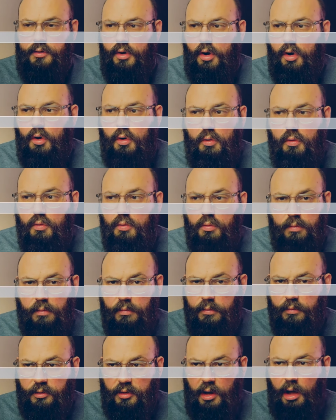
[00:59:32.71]
no
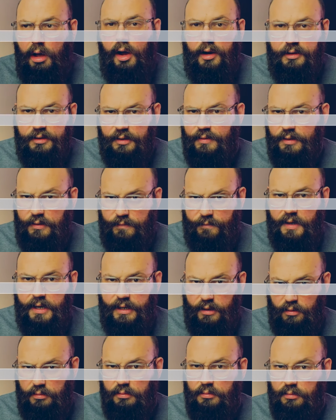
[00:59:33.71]
dogs in this
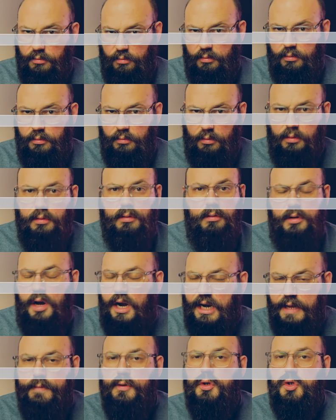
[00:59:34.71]
fight.
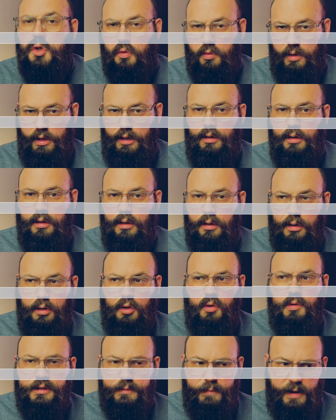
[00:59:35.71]
Not even Chewie,
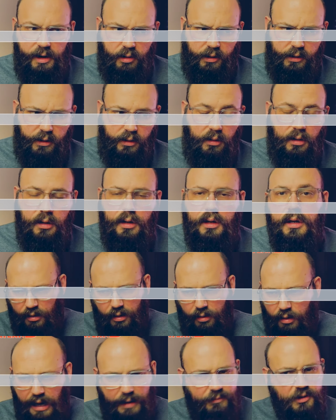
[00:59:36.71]
who is American.
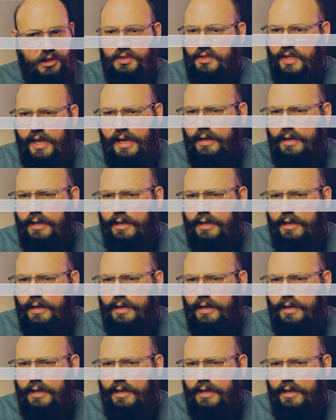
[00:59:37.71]
I'm just